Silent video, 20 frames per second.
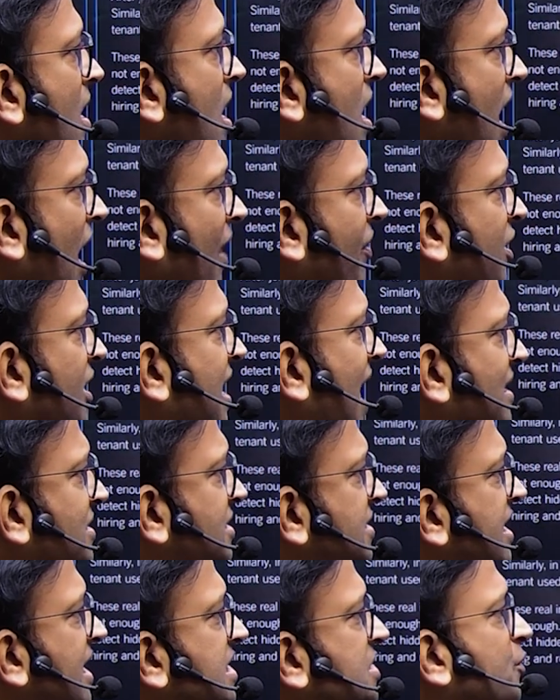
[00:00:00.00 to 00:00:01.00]
and the
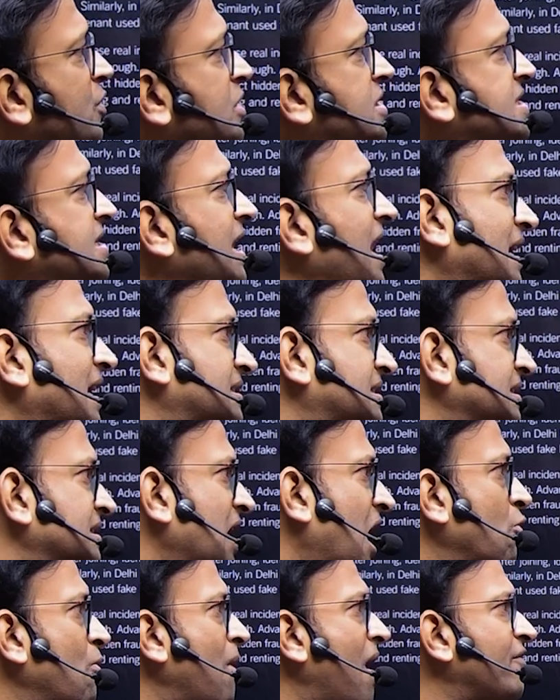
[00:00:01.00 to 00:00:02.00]
candidate was selected.
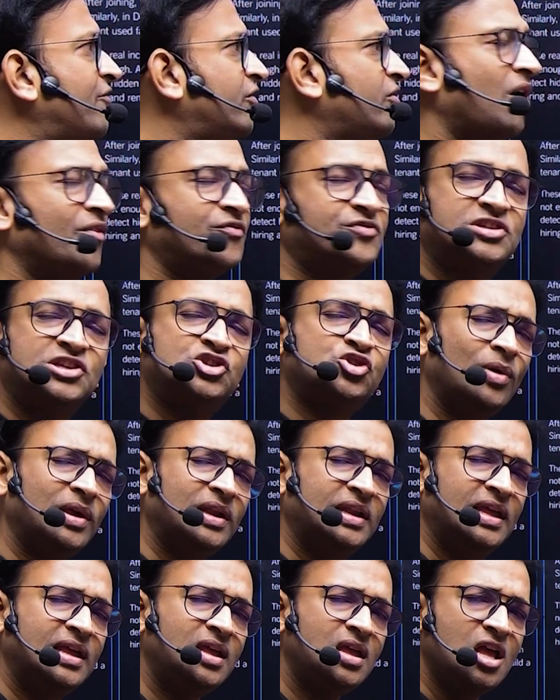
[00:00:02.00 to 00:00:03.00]
However, after
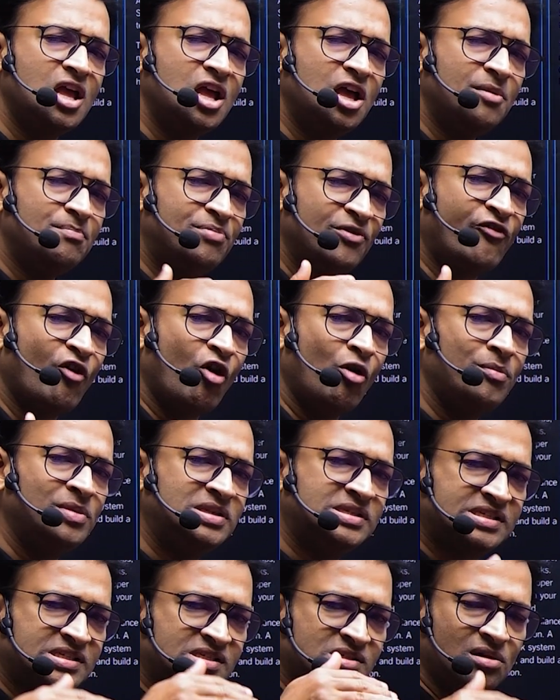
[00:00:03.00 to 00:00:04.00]
joining, performance
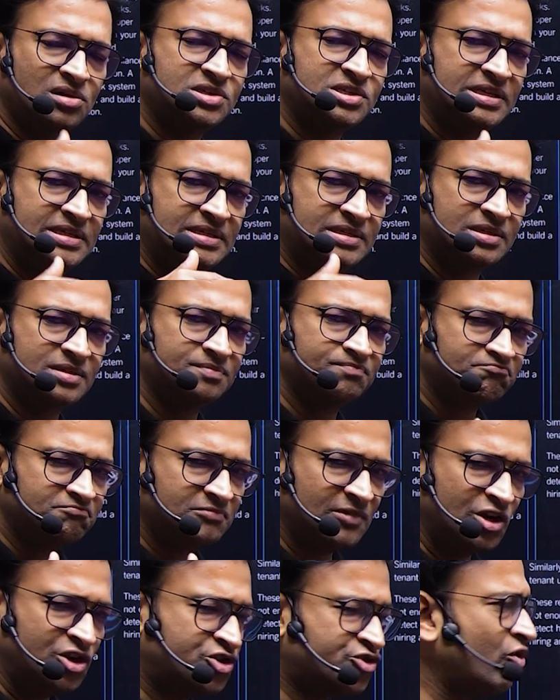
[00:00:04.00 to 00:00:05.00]
started
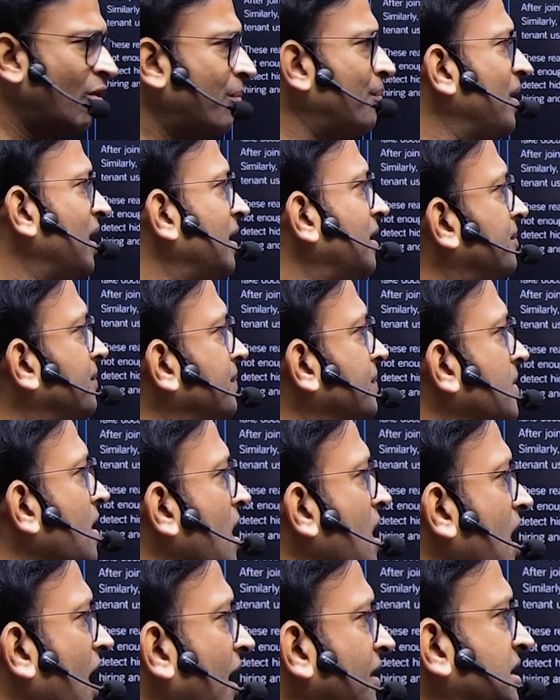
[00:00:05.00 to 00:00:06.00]
dropping,
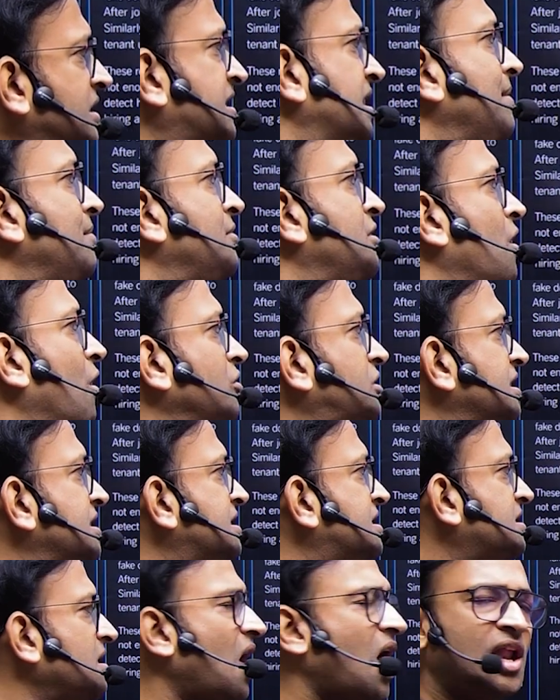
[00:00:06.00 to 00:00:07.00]
and the team
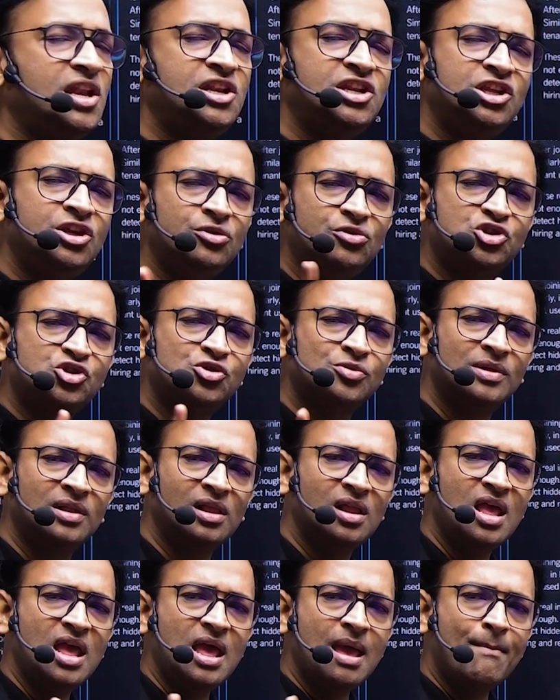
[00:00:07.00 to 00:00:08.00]
noticed unusual
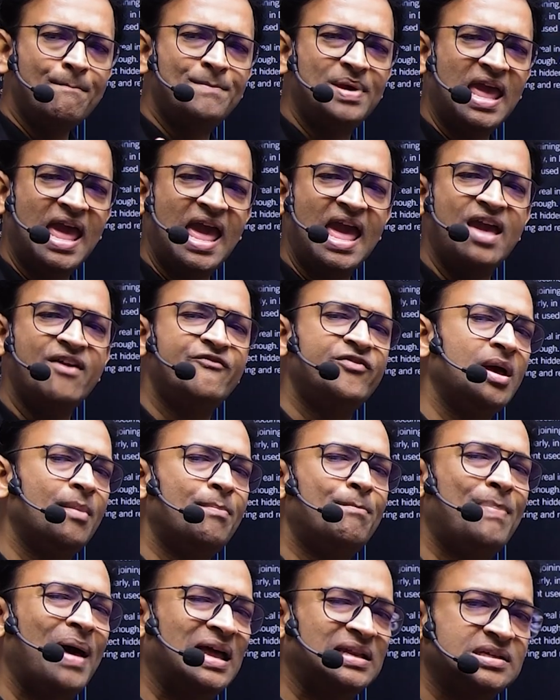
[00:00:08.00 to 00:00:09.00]
behavior
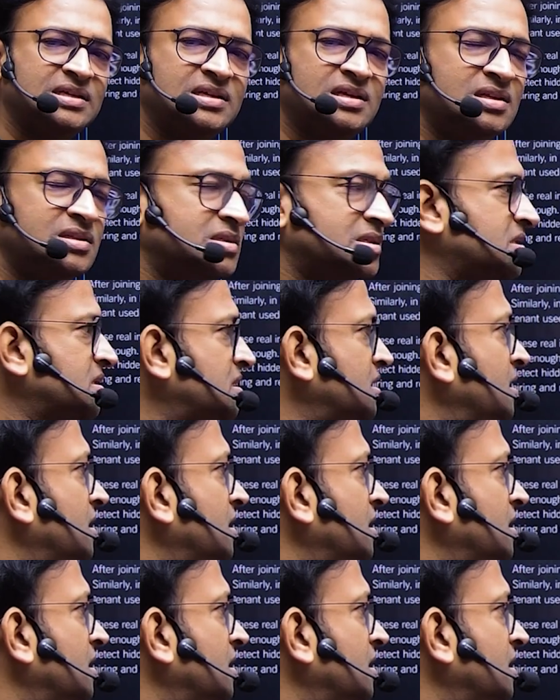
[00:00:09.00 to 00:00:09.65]
patterns.